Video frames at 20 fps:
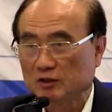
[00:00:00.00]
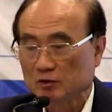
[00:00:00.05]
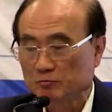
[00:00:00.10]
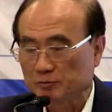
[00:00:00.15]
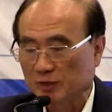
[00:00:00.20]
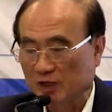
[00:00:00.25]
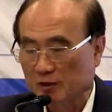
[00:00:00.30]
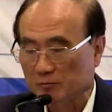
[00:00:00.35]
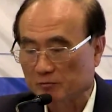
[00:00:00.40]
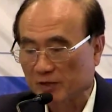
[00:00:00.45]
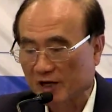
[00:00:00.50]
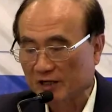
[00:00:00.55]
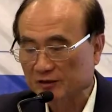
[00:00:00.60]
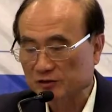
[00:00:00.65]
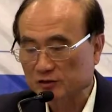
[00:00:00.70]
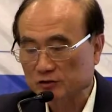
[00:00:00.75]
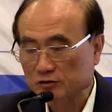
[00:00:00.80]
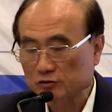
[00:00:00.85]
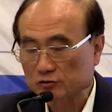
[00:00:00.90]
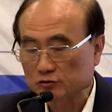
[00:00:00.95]
by
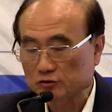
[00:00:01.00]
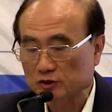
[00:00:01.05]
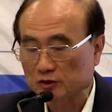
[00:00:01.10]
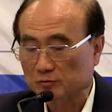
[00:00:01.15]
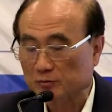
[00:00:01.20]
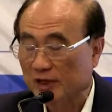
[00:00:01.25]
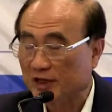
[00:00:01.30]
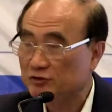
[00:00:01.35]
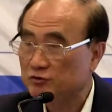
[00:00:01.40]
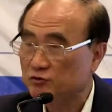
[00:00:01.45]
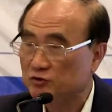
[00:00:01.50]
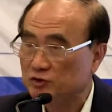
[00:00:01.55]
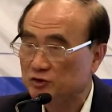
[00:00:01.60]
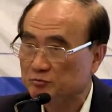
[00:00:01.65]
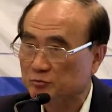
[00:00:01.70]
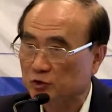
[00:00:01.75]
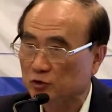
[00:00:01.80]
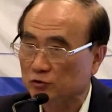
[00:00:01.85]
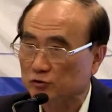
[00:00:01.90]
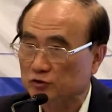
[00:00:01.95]
binding to the matrix
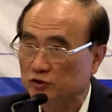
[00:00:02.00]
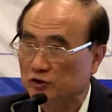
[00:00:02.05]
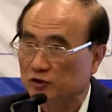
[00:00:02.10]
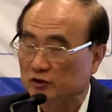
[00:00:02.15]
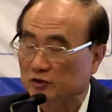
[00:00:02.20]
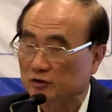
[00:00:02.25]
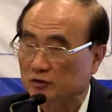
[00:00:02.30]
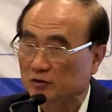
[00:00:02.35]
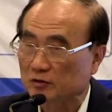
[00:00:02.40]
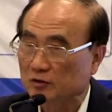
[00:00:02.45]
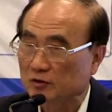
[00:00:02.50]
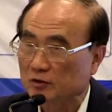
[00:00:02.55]
protein